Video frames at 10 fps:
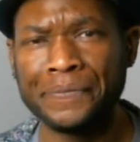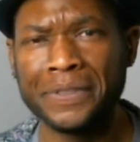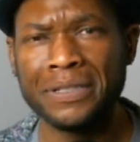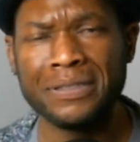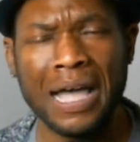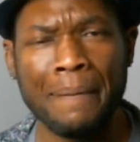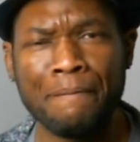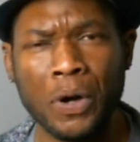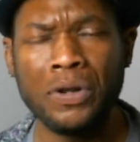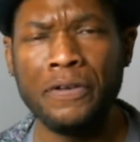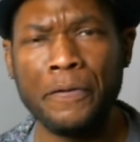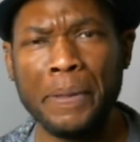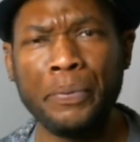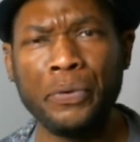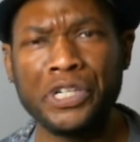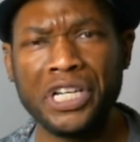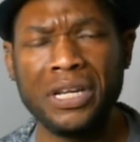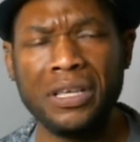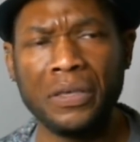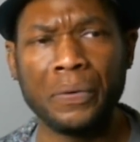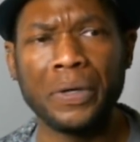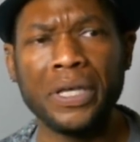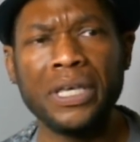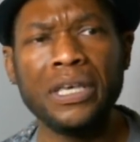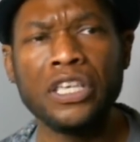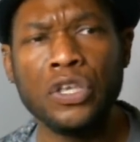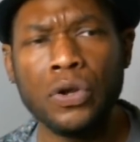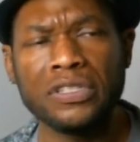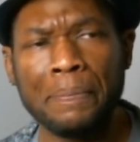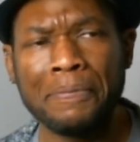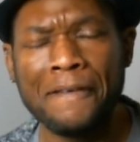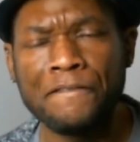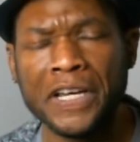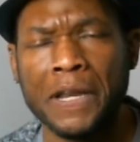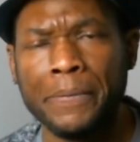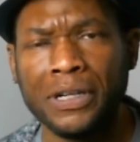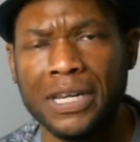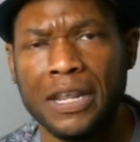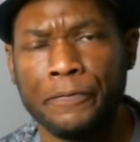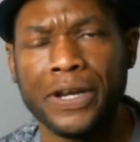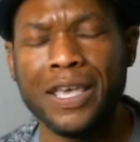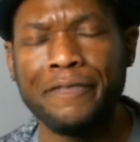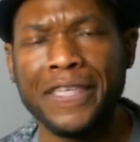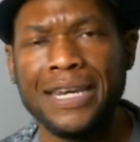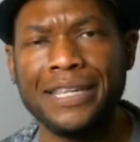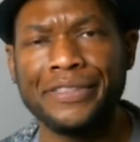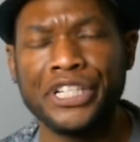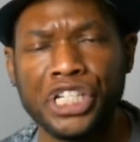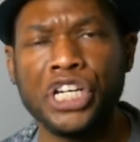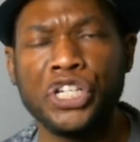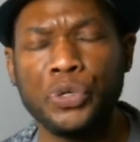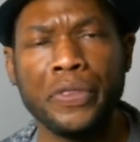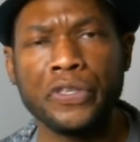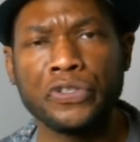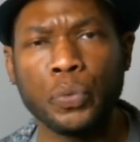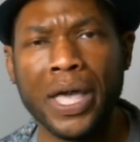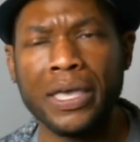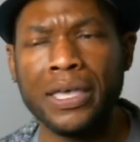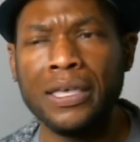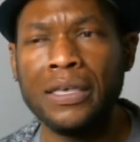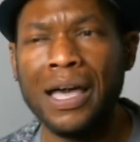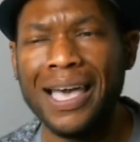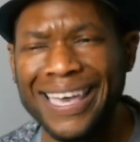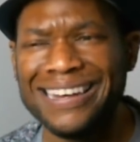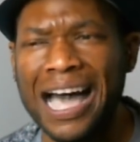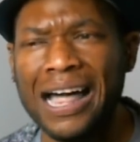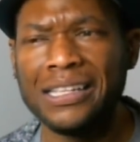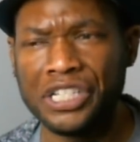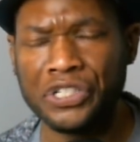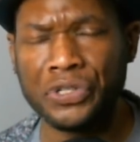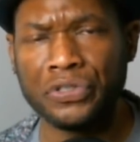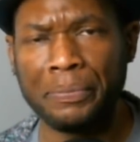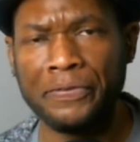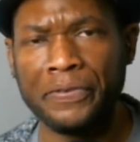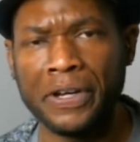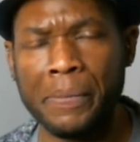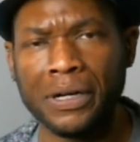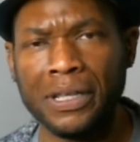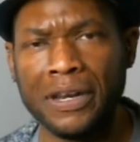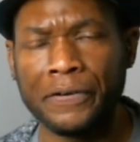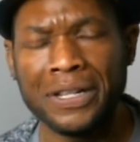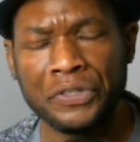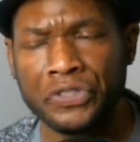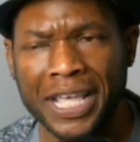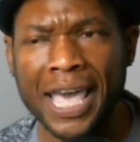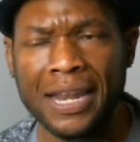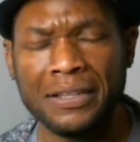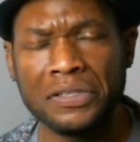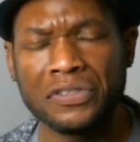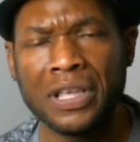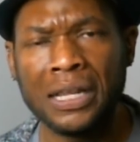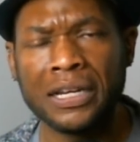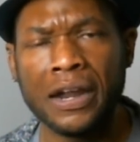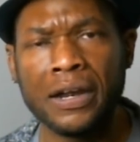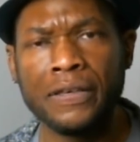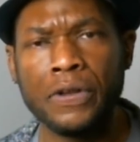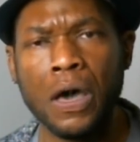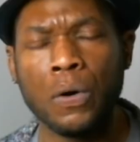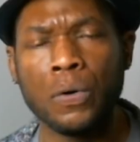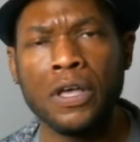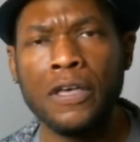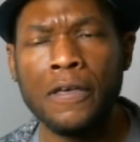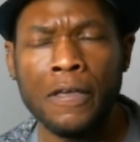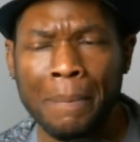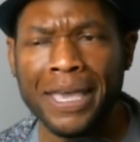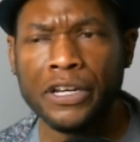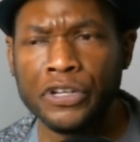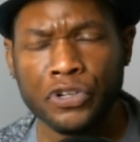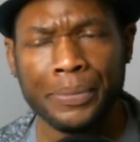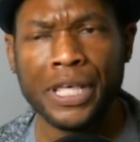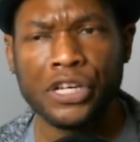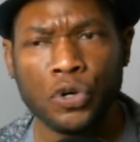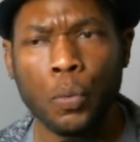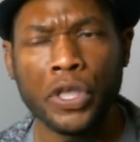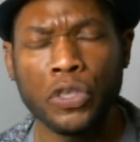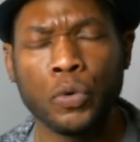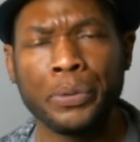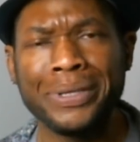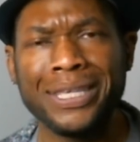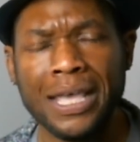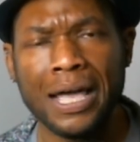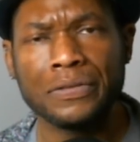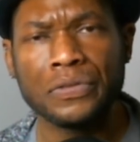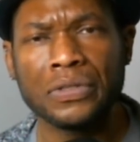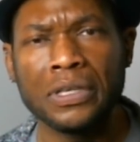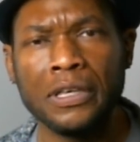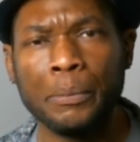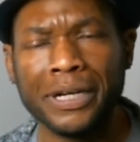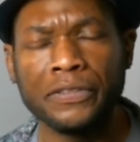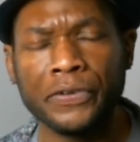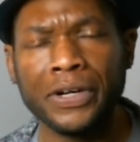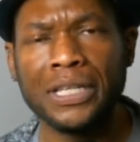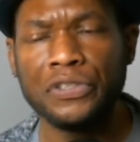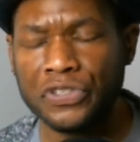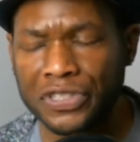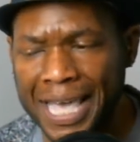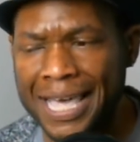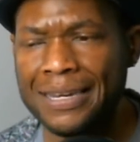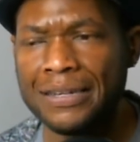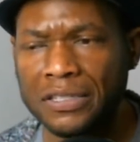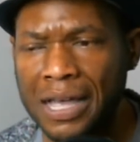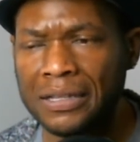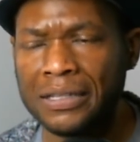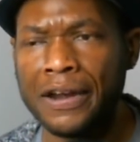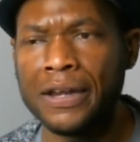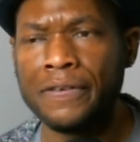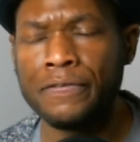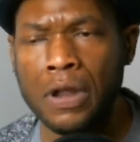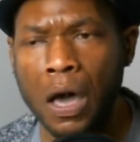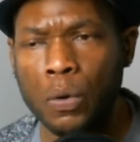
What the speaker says: Stop voting for people who are cheating you. You are something fundamentally different if they need to cheat you in this way. Acknowledge that you're something fundamentally different and stand in the solidarity of no. Make a determination on what you want to be, yes, but at the very least stand in the solidarity of no